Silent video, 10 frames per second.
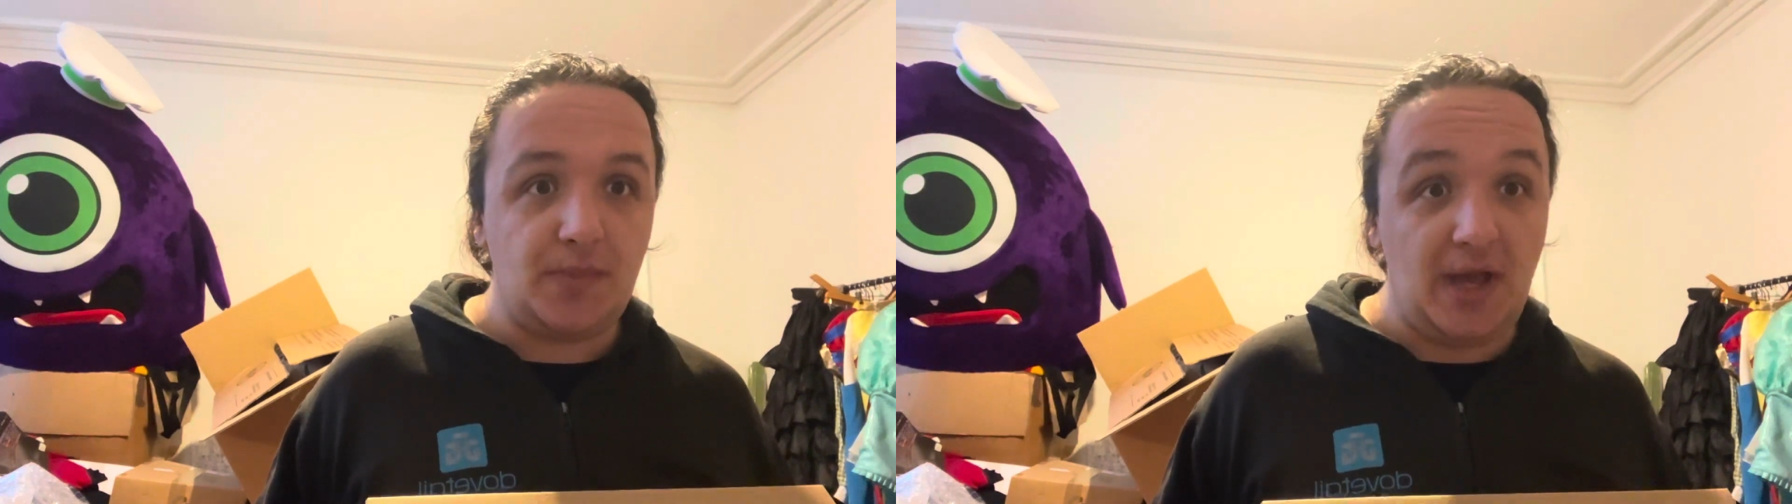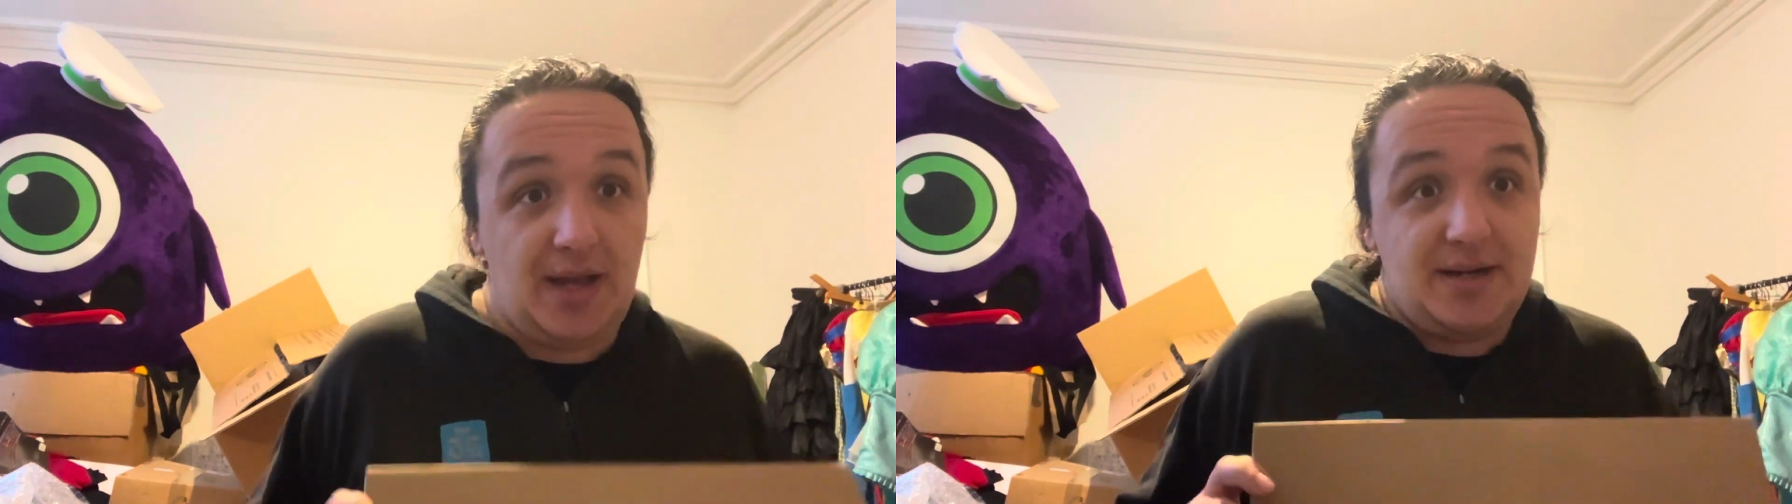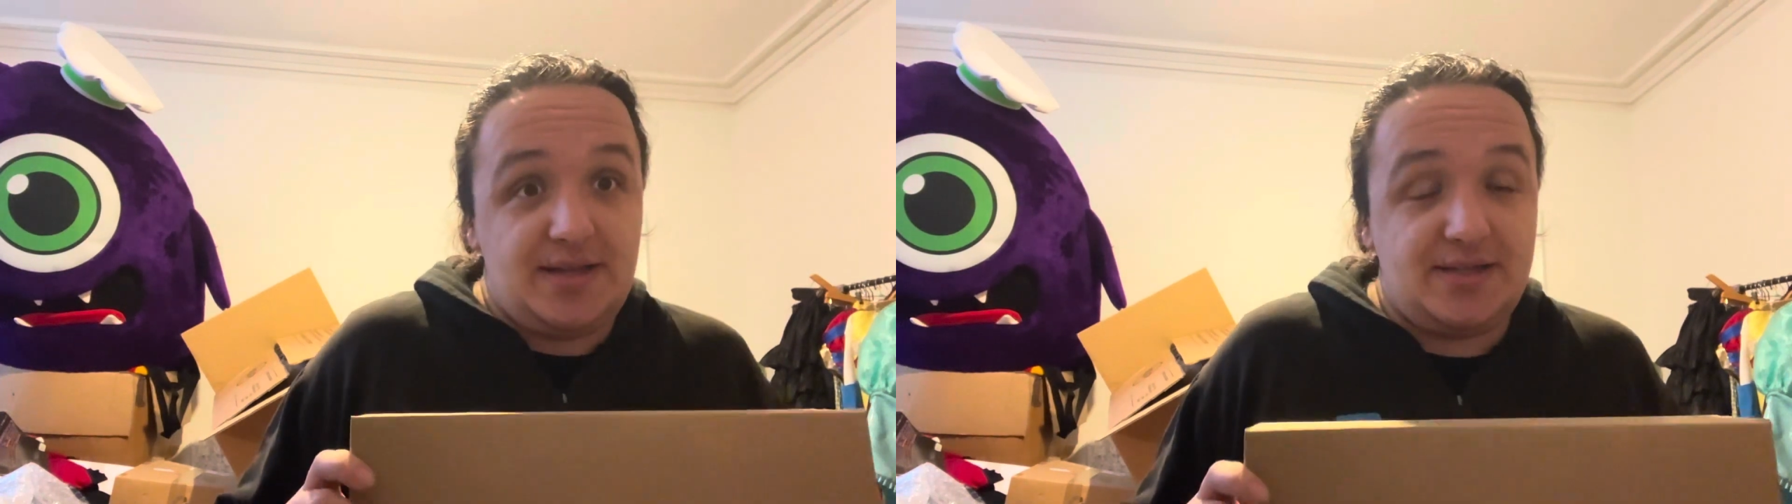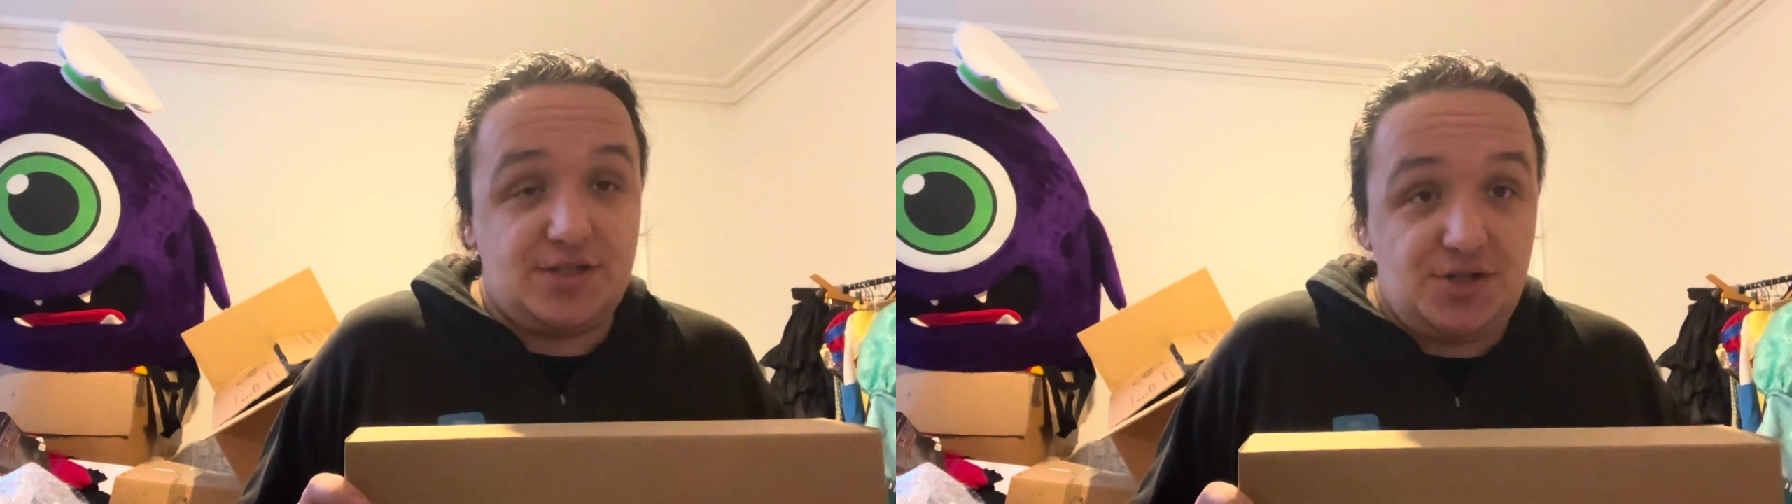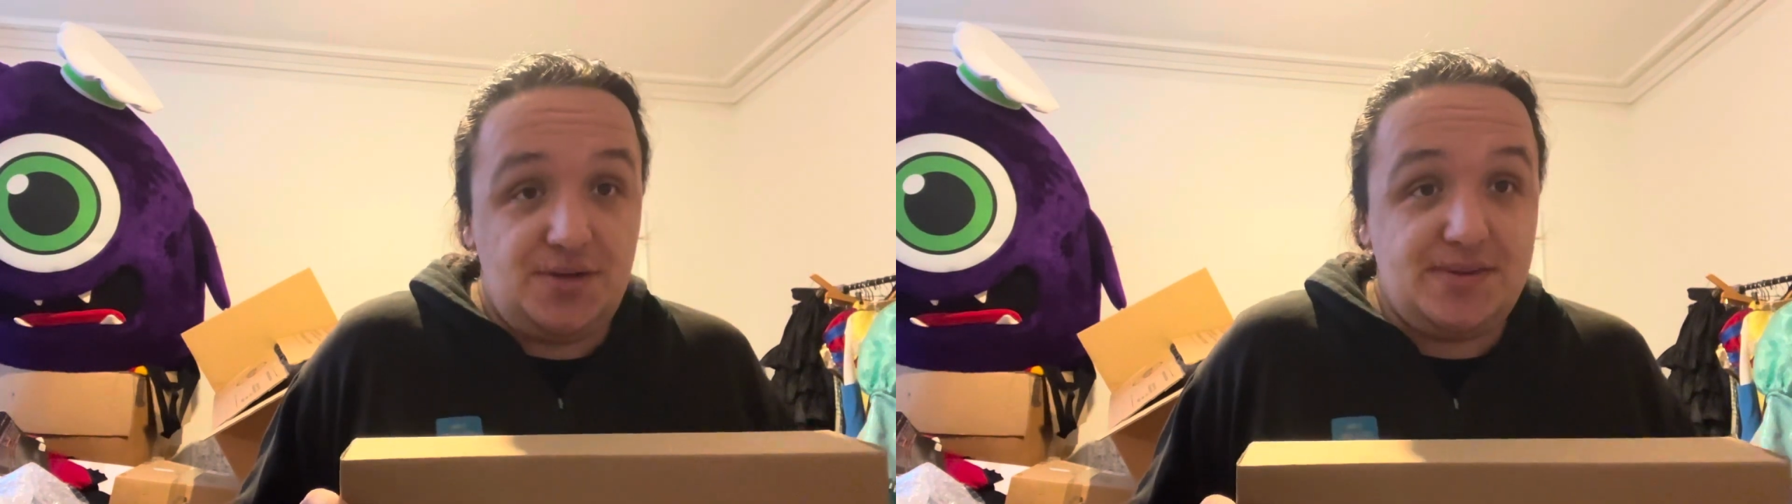And this
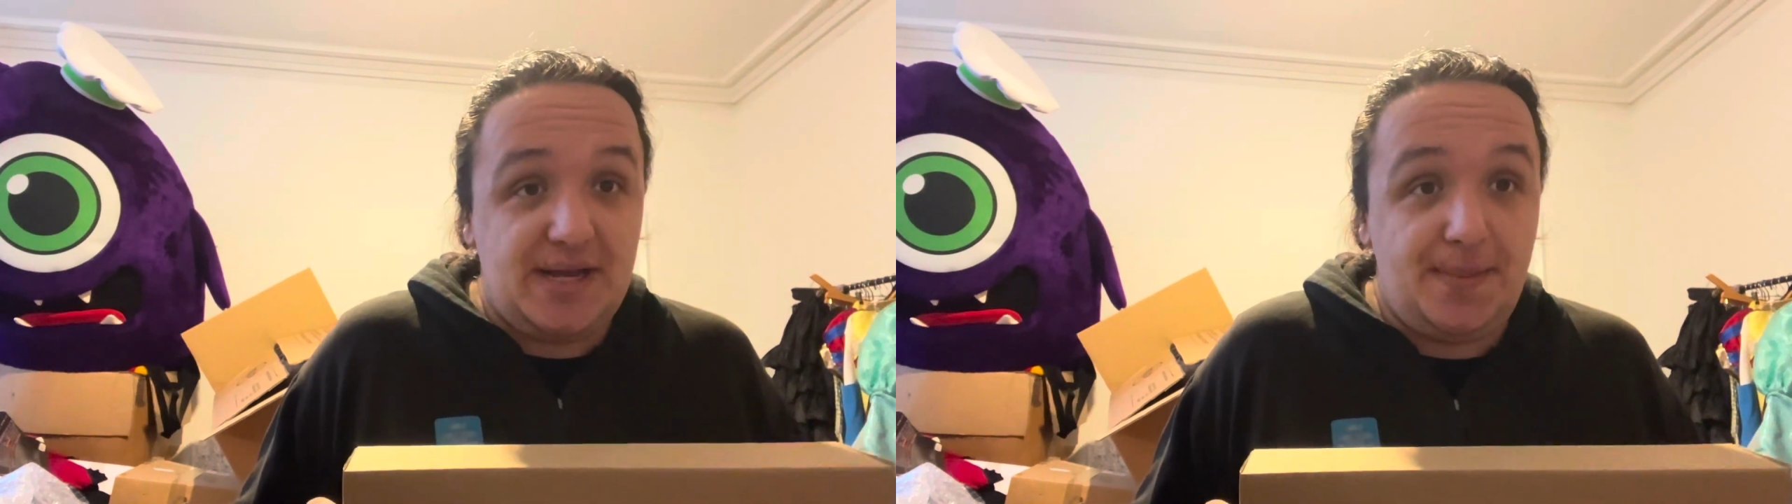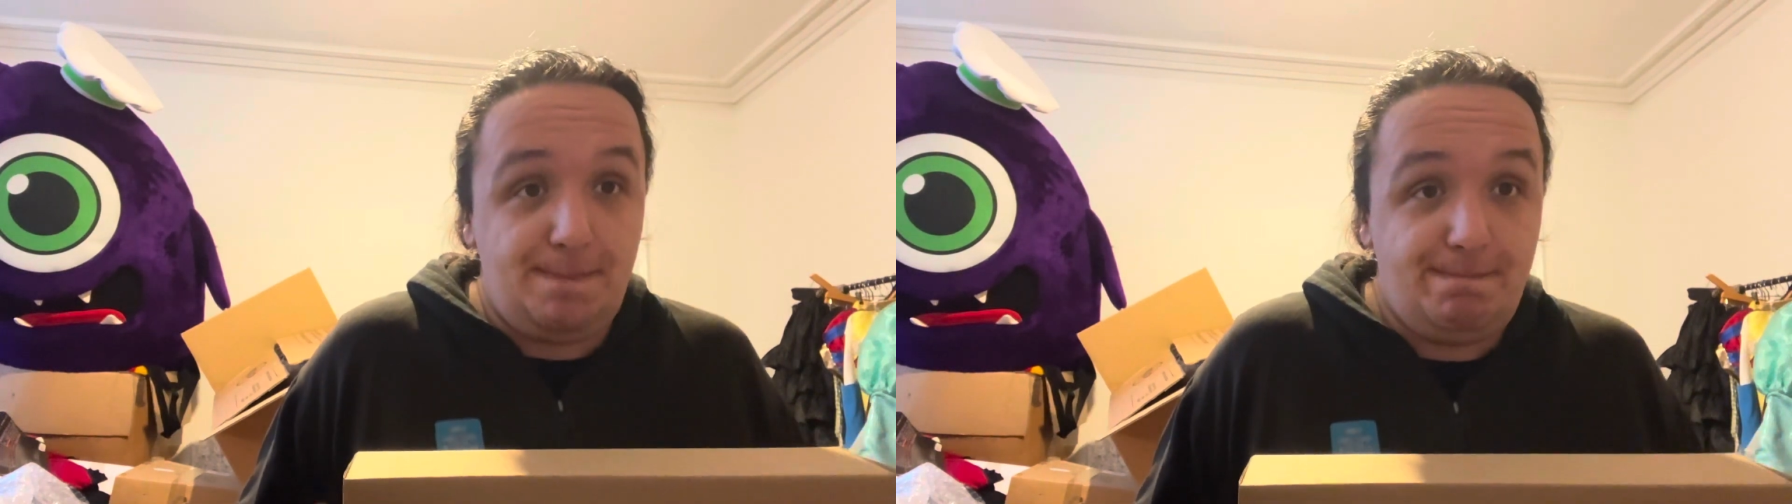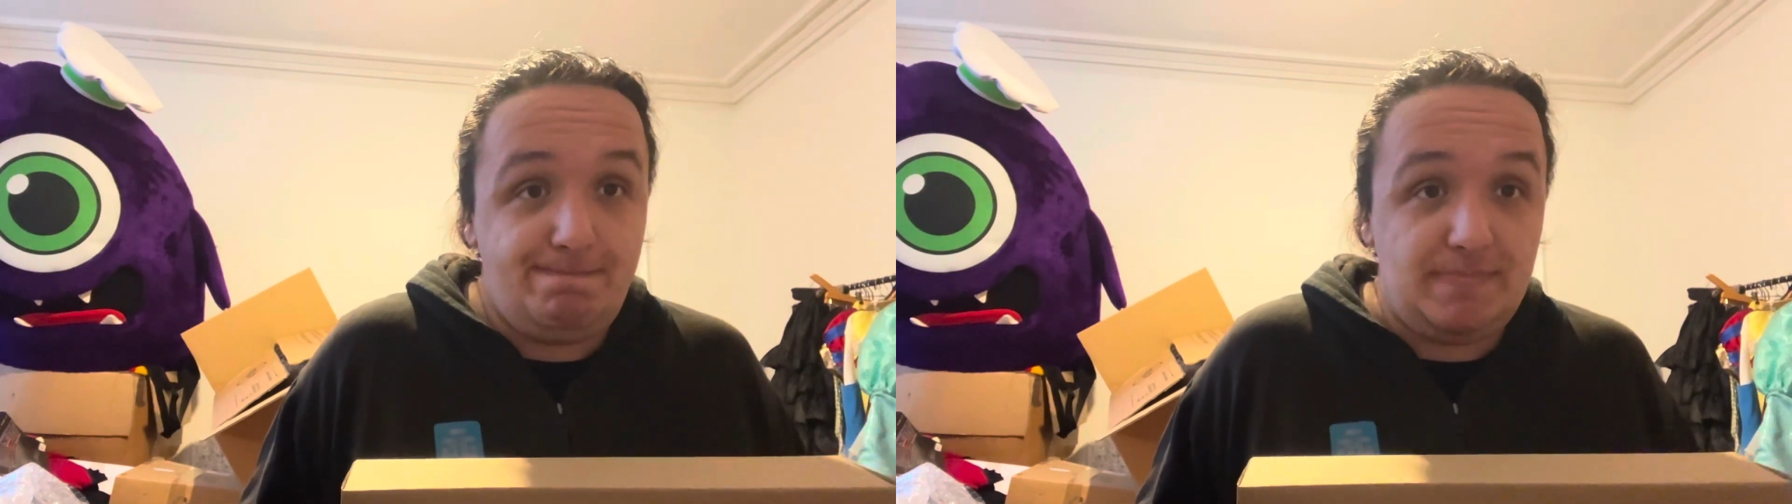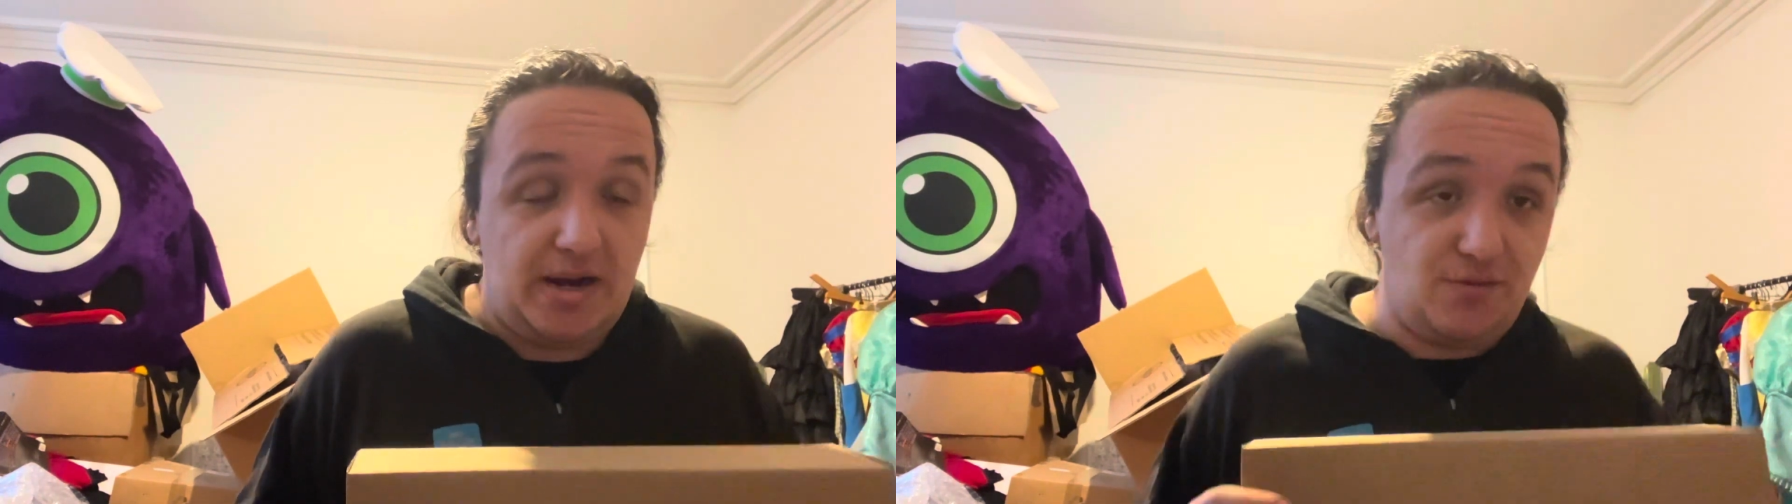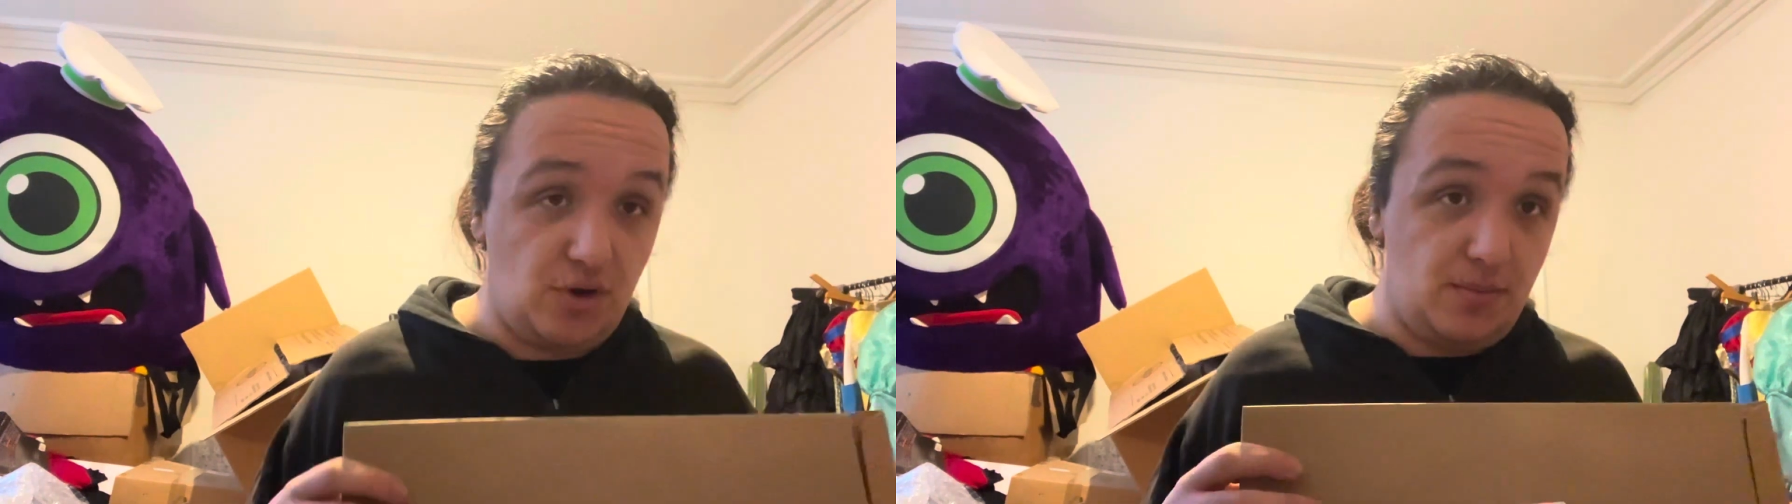is Tuesday.
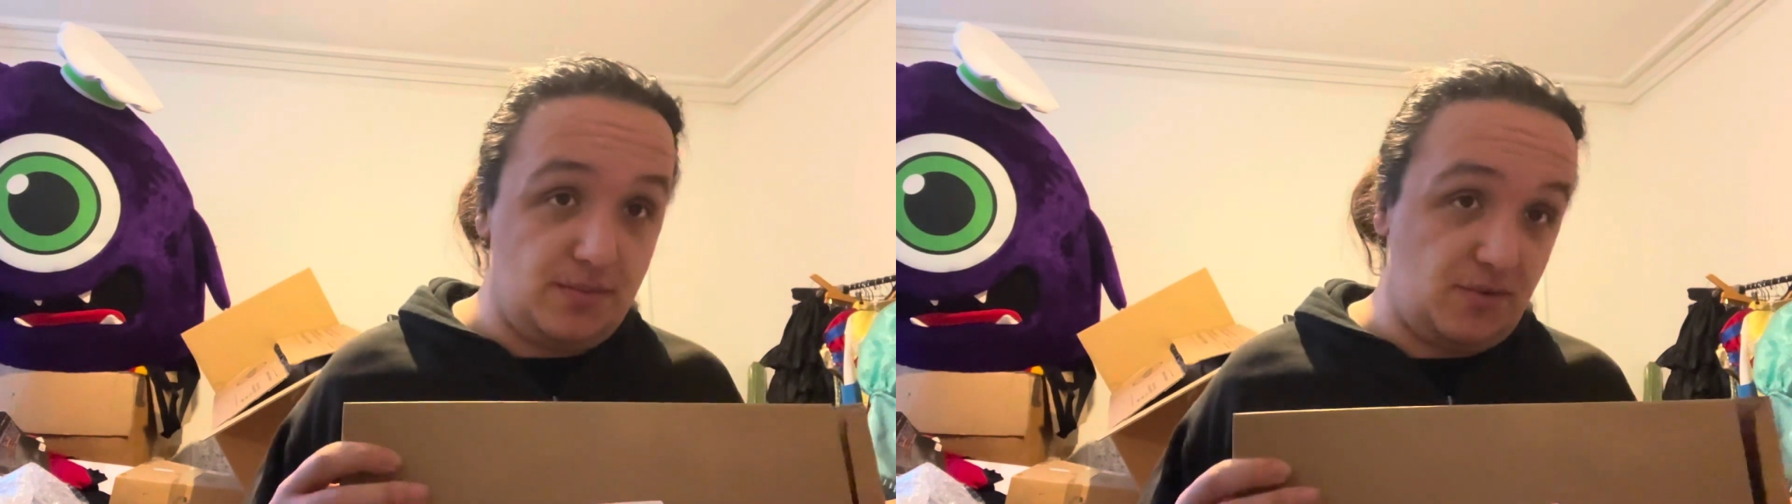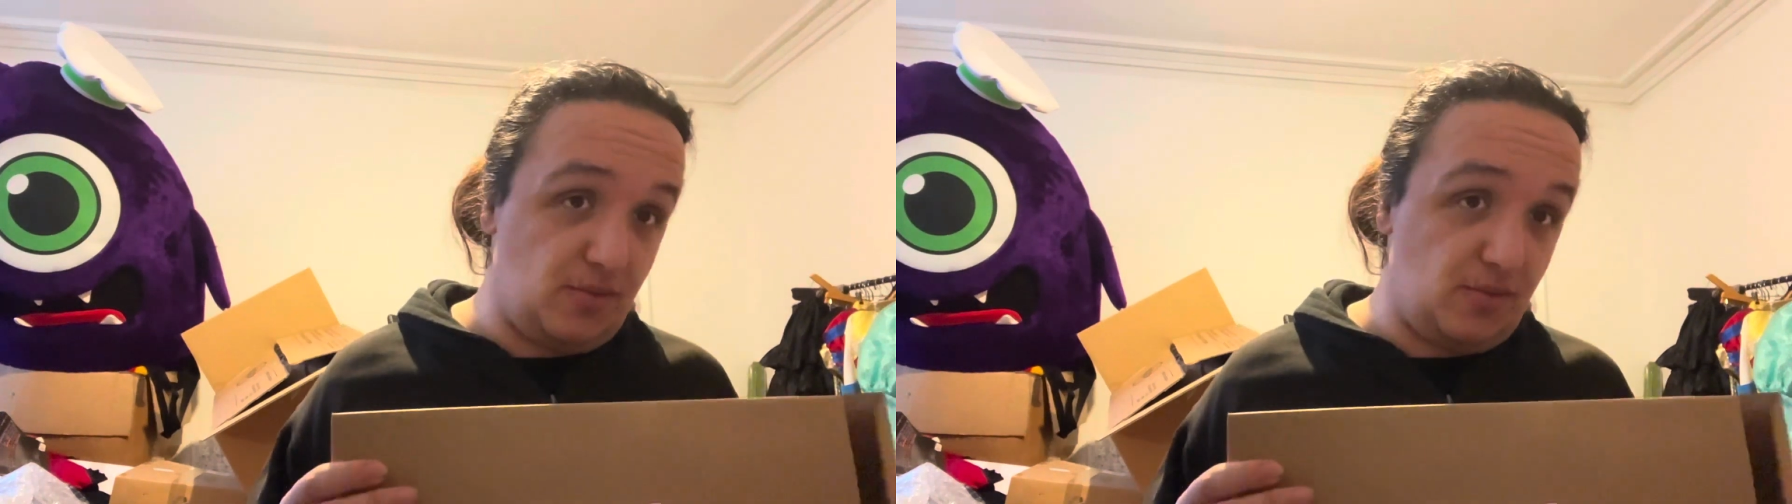And I've got the